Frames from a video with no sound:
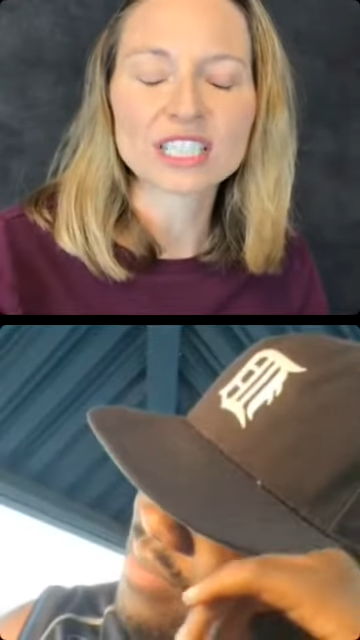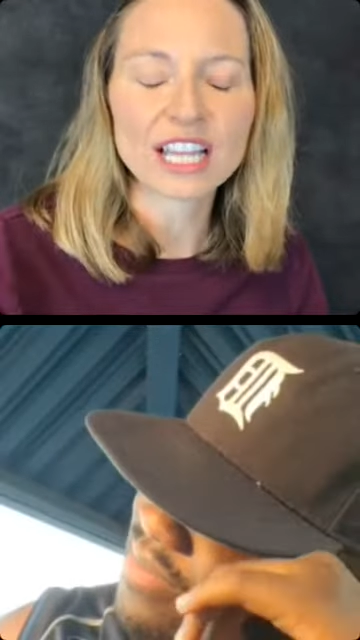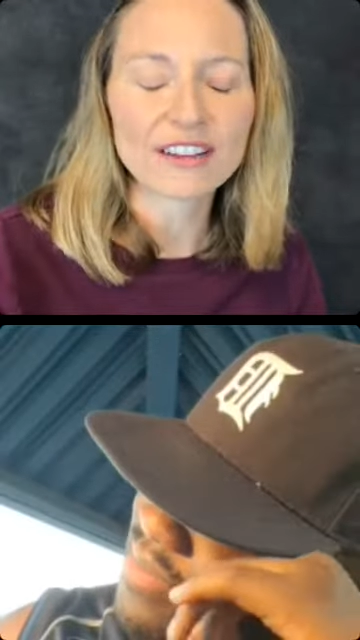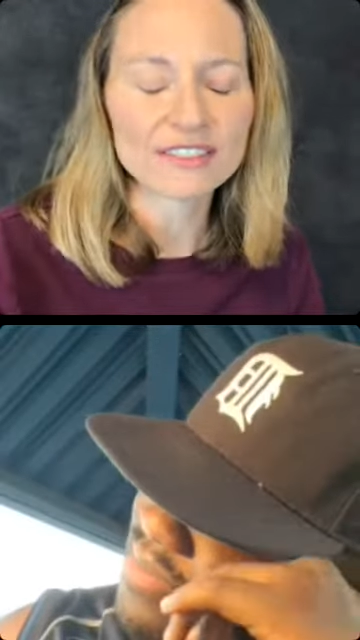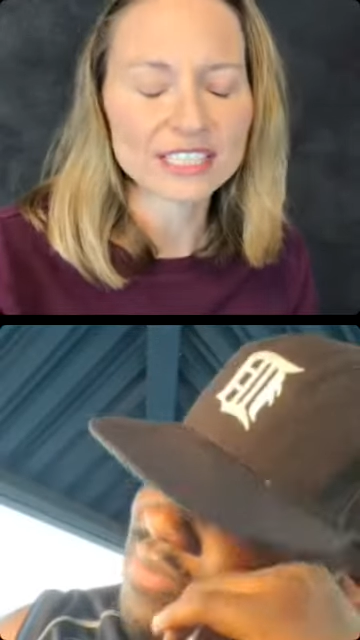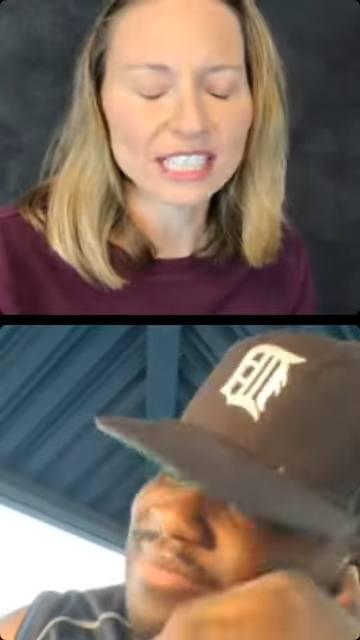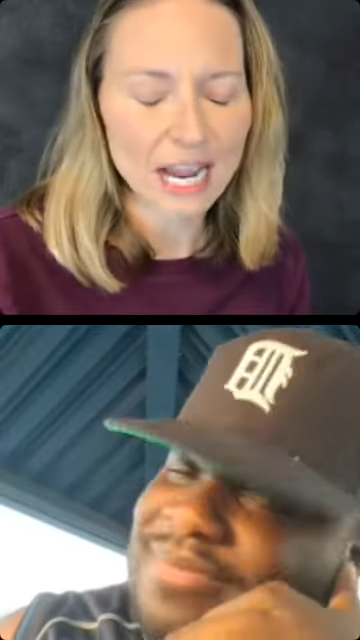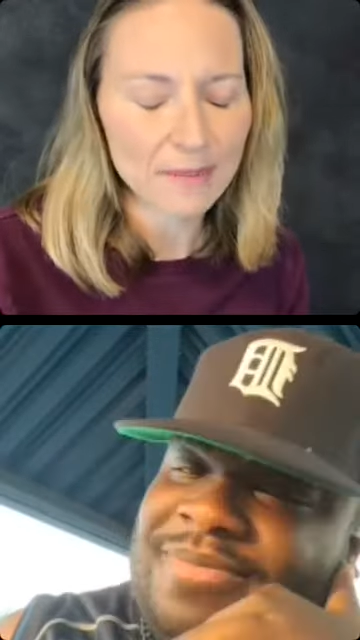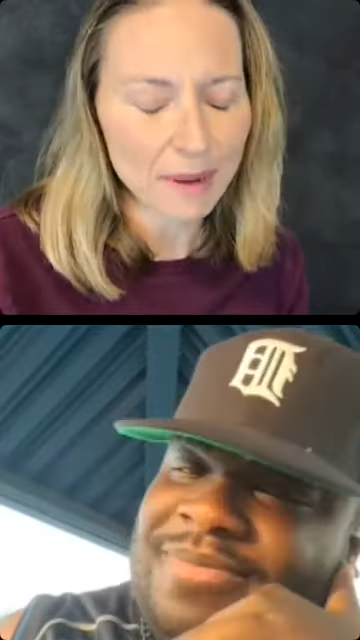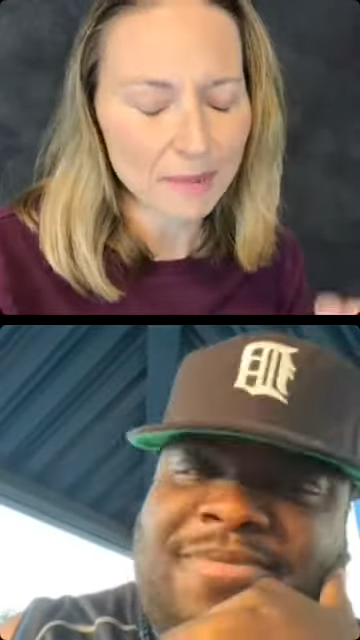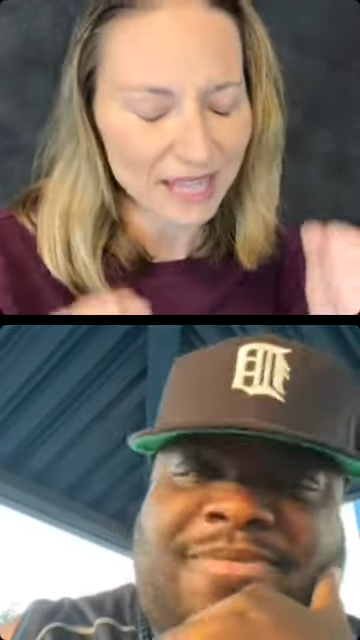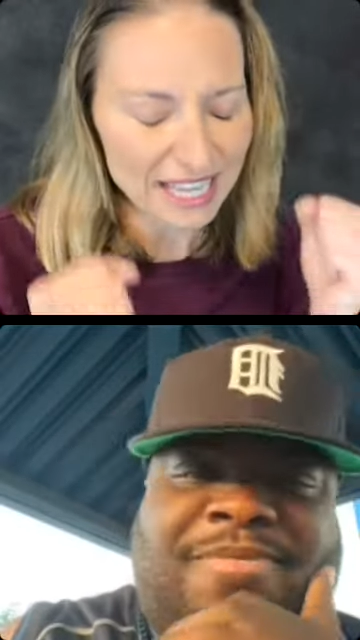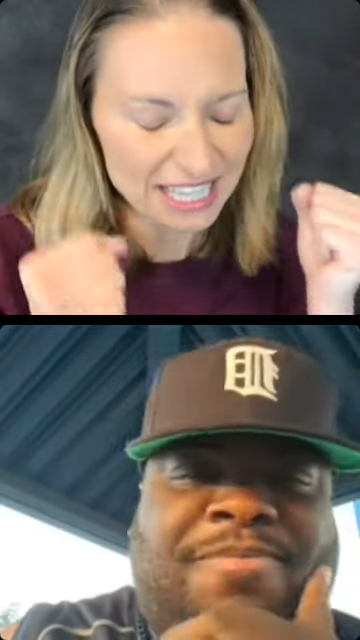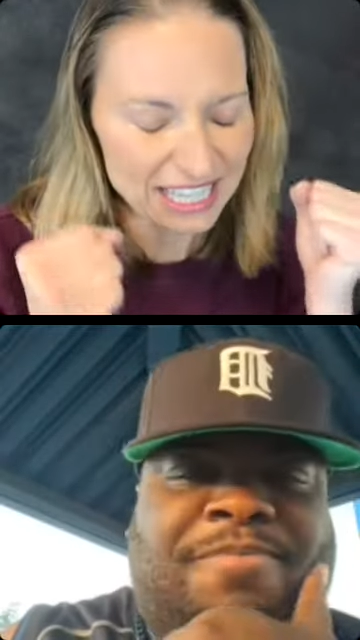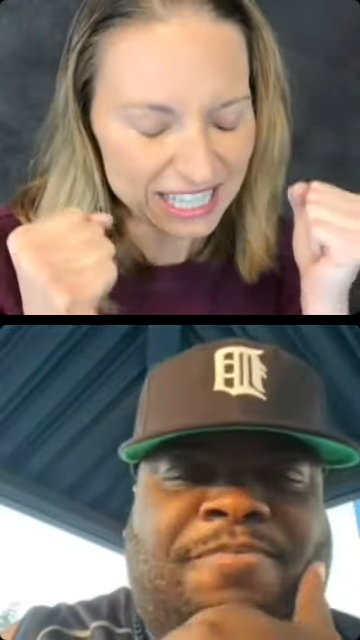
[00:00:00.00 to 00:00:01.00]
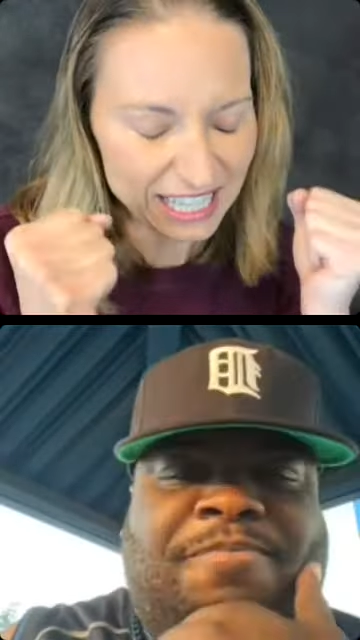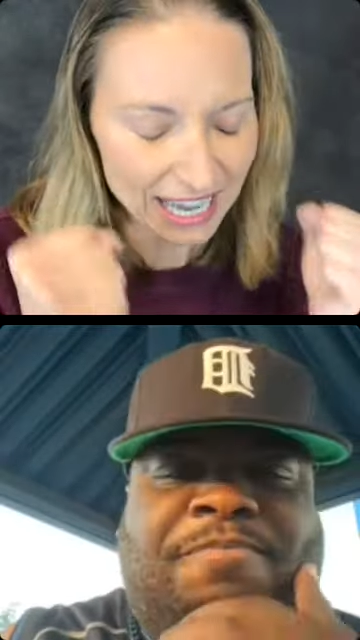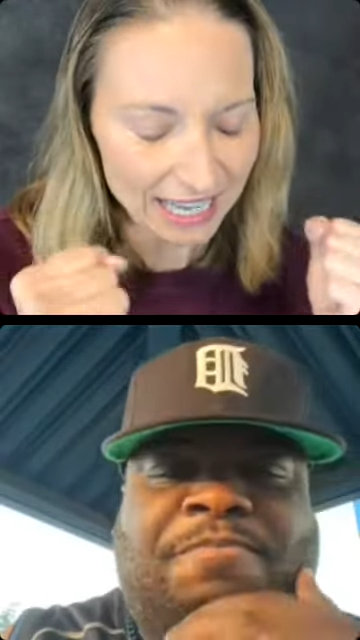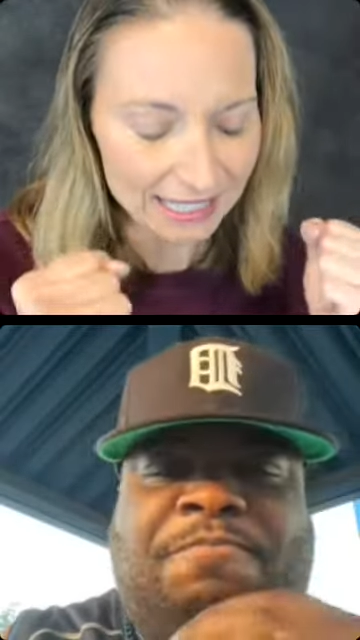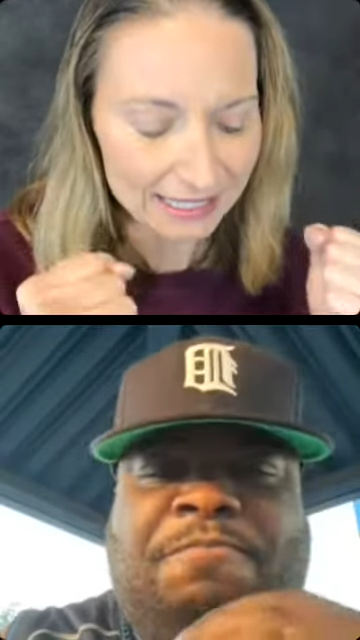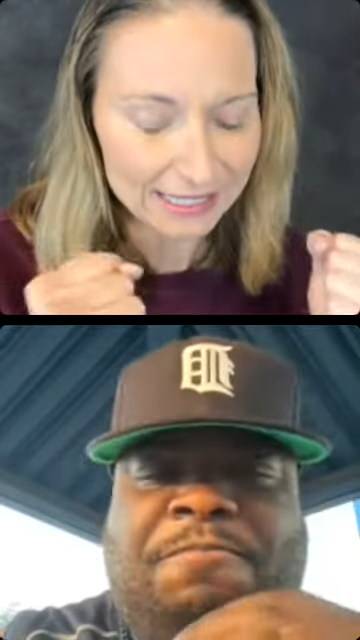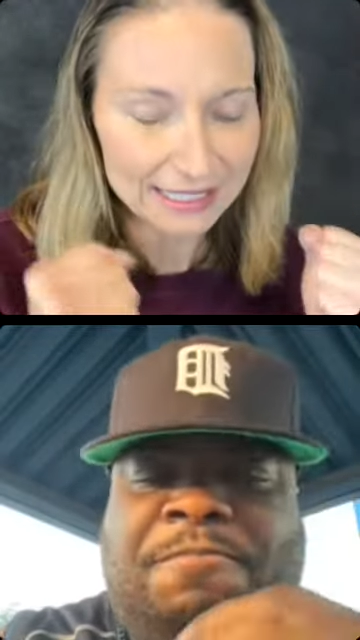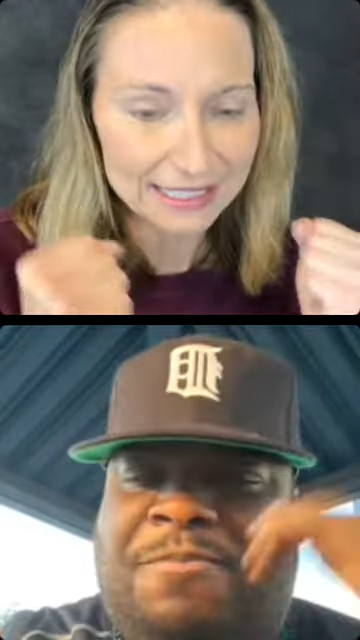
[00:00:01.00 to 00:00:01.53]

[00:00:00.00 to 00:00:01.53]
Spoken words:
And every time I'm like, yes,